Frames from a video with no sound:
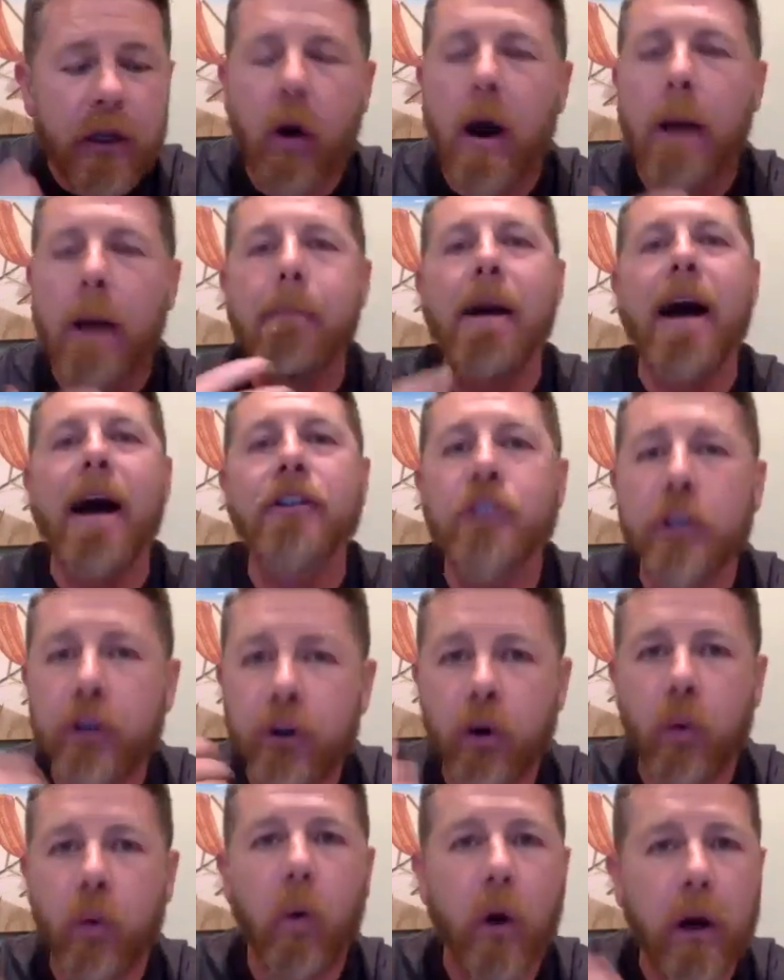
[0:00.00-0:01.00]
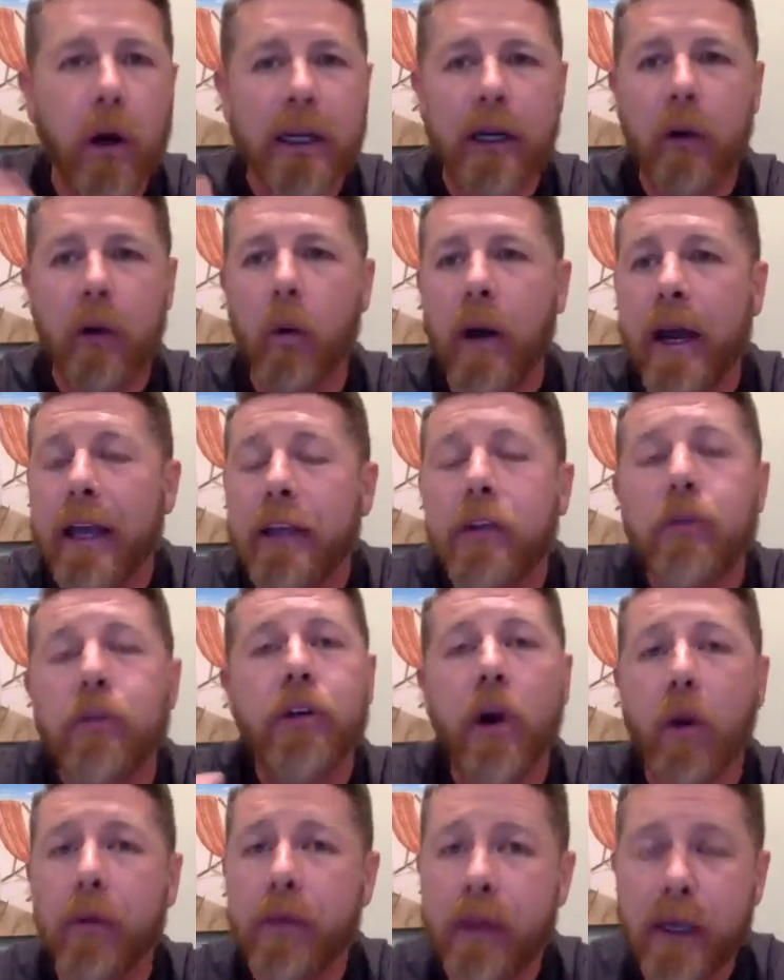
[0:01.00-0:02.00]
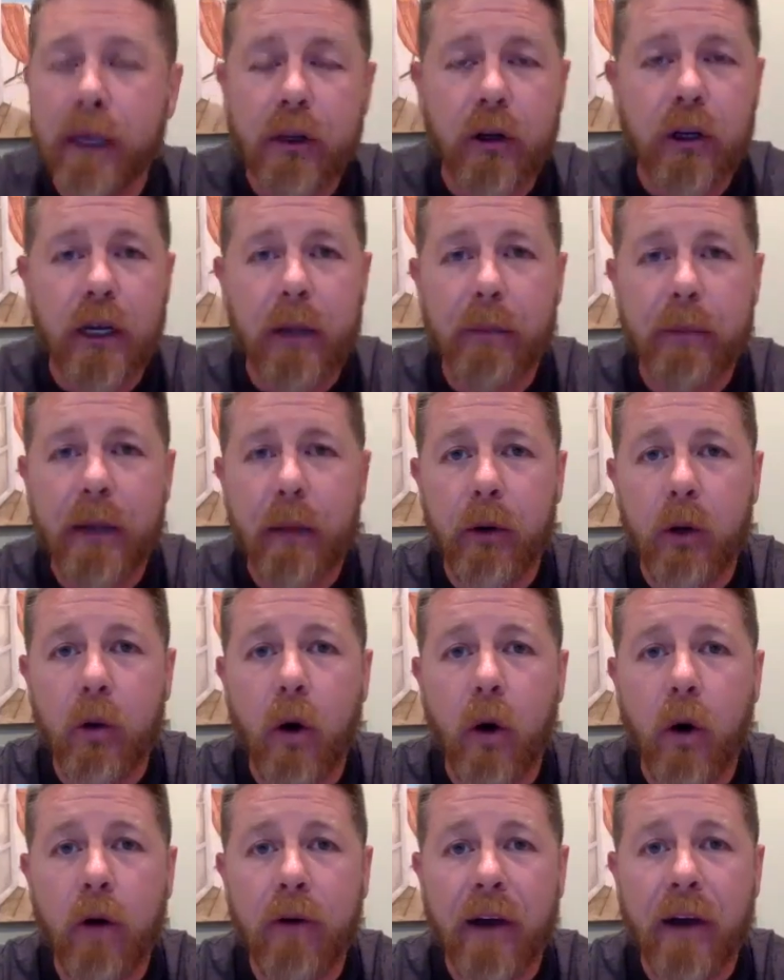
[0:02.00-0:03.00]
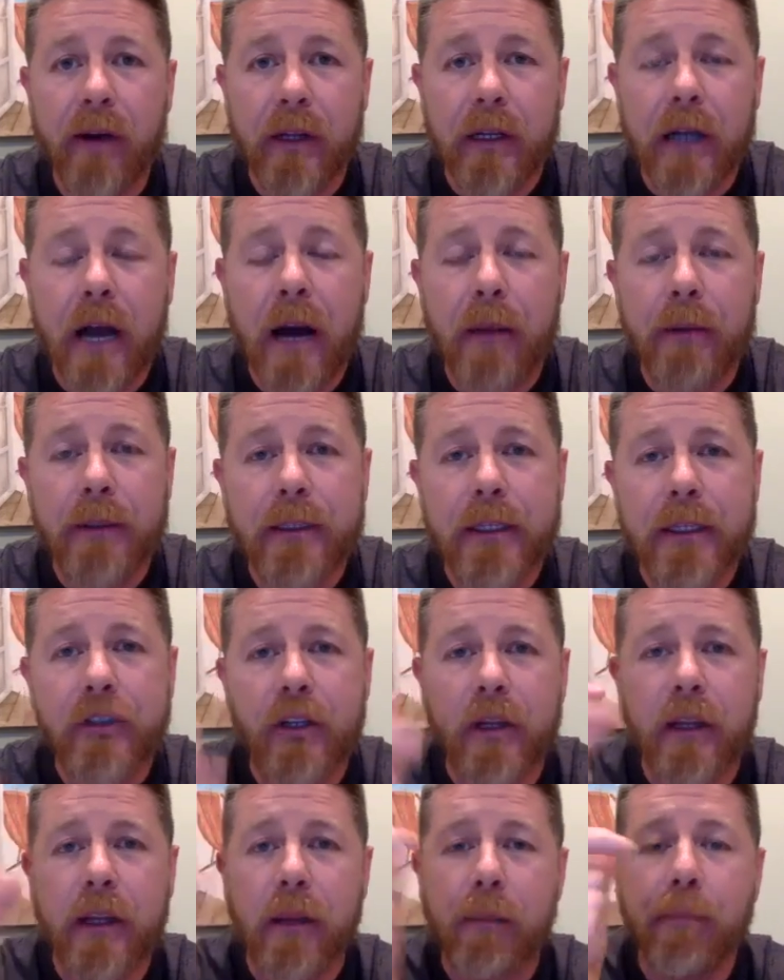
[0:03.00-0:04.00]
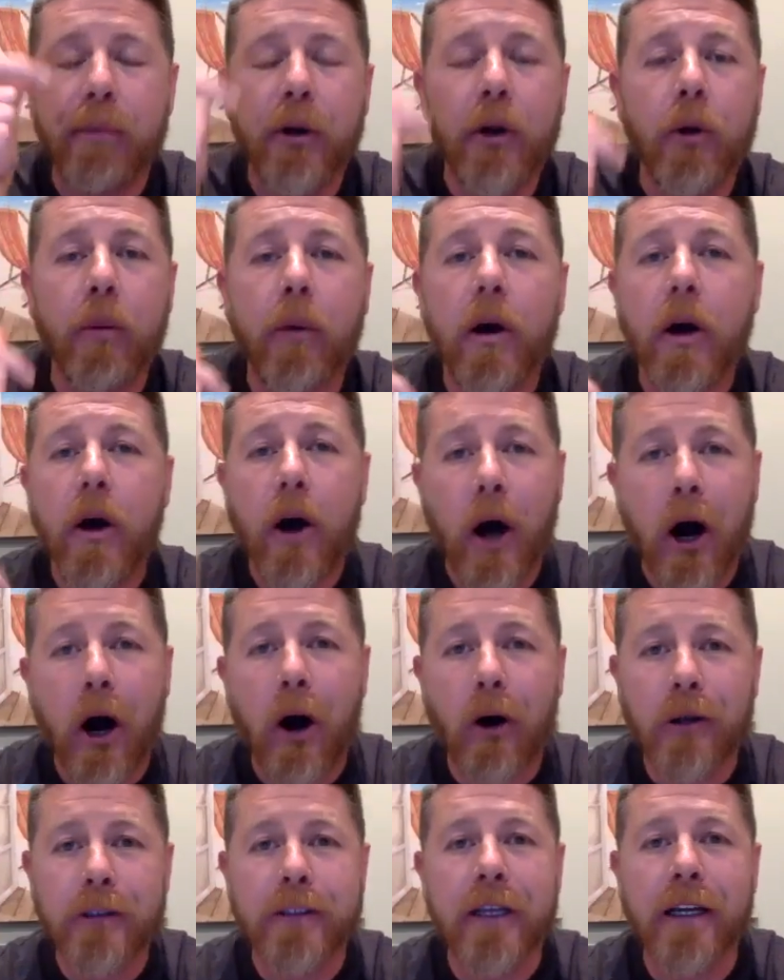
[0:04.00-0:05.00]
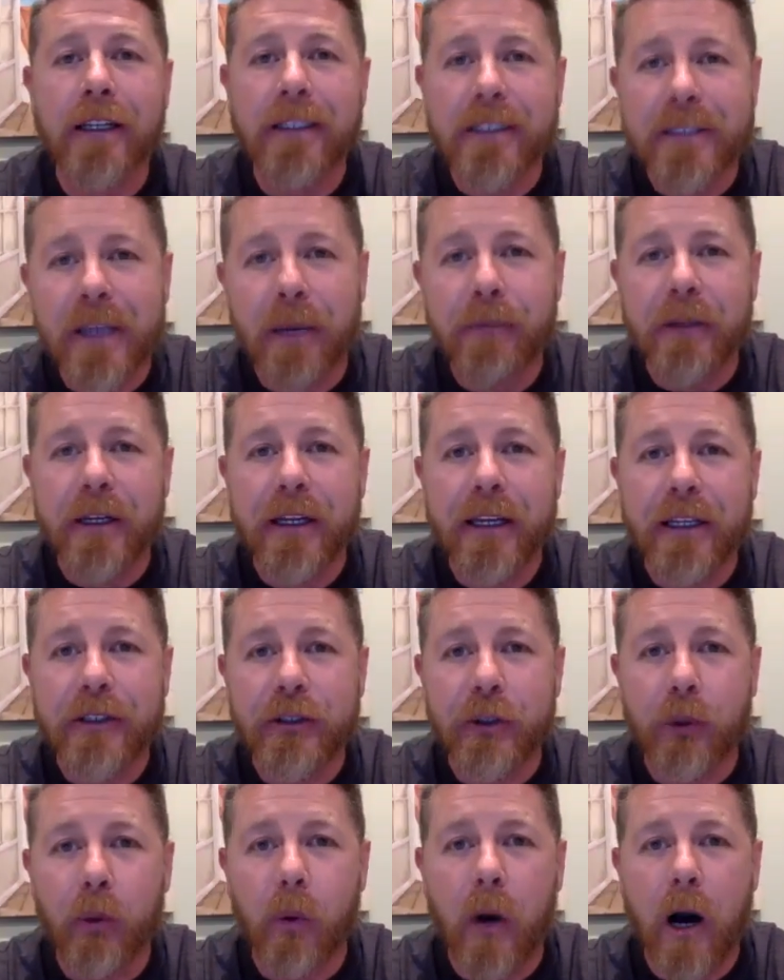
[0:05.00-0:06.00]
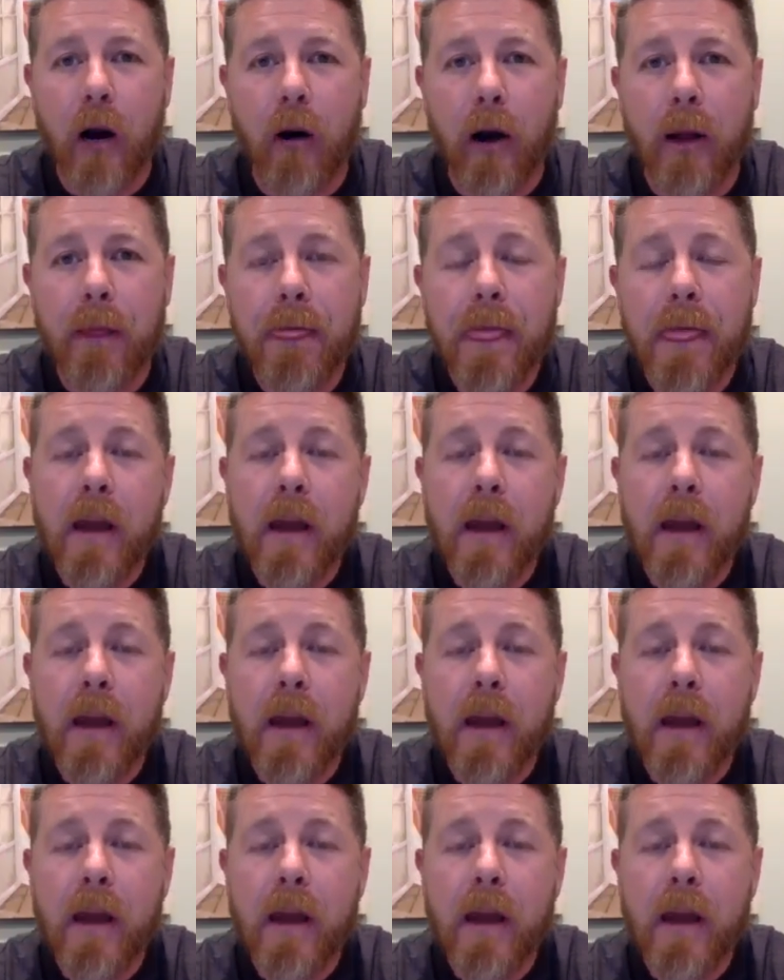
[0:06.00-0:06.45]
imagine you're working away. You don't think you're going to be able to qualify for the competition, and then boom, all of a sudden something hits your wallet.